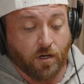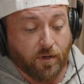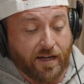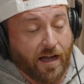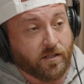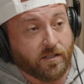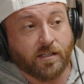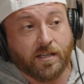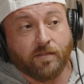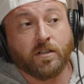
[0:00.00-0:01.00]
But now these
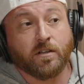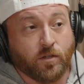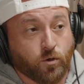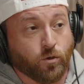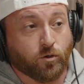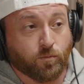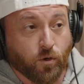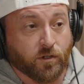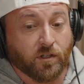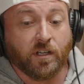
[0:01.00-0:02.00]
kids have individual
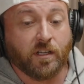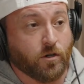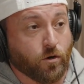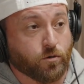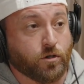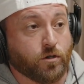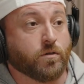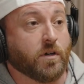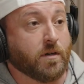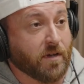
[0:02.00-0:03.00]
sport that they can go
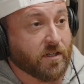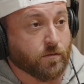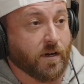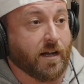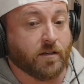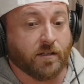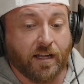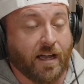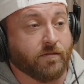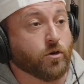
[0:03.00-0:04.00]
to and mess around and
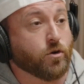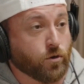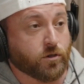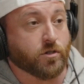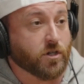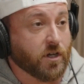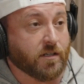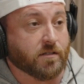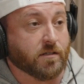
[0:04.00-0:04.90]
like have a goal to chase.